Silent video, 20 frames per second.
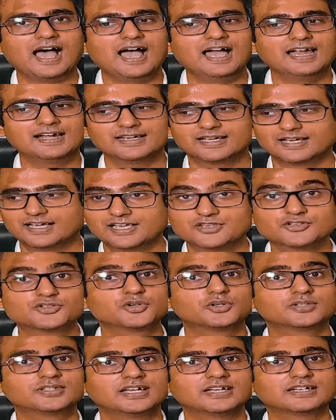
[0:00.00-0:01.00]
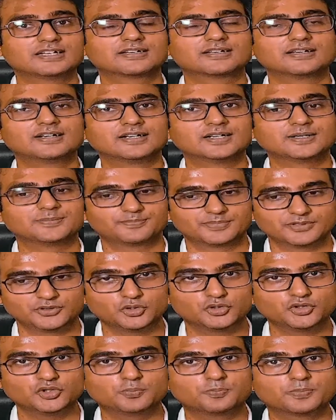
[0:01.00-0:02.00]
and ensure that uh,
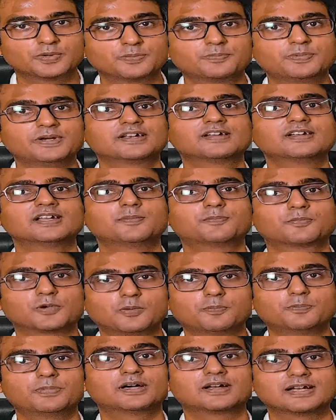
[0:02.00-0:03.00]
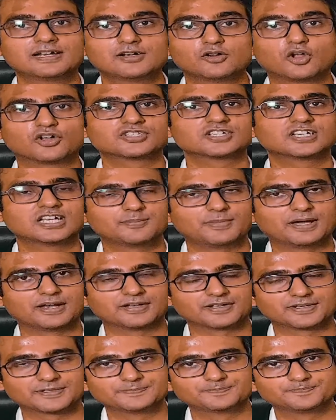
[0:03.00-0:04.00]
you, you prepare in a proper and logical
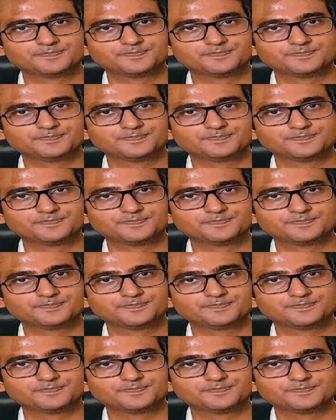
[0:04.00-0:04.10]
manner.